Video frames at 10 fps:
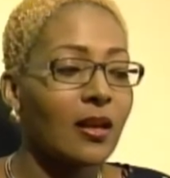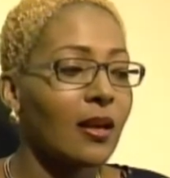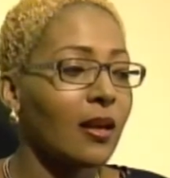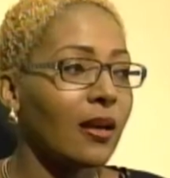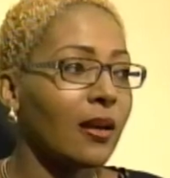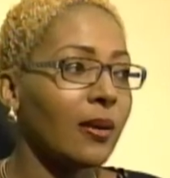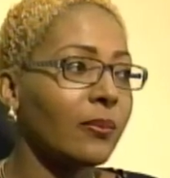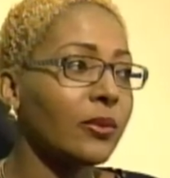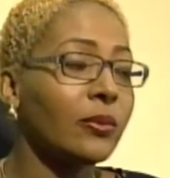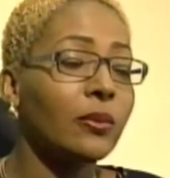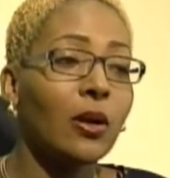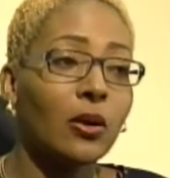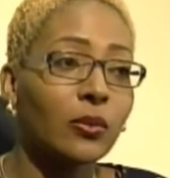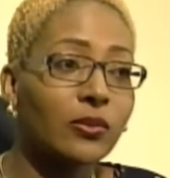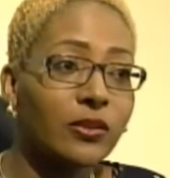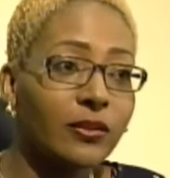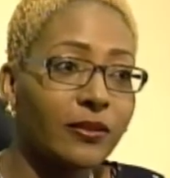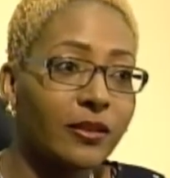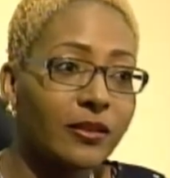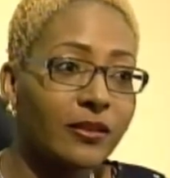Um, we do lockout
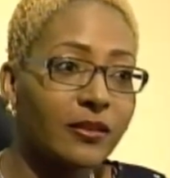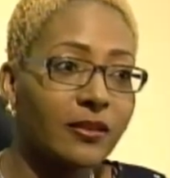service.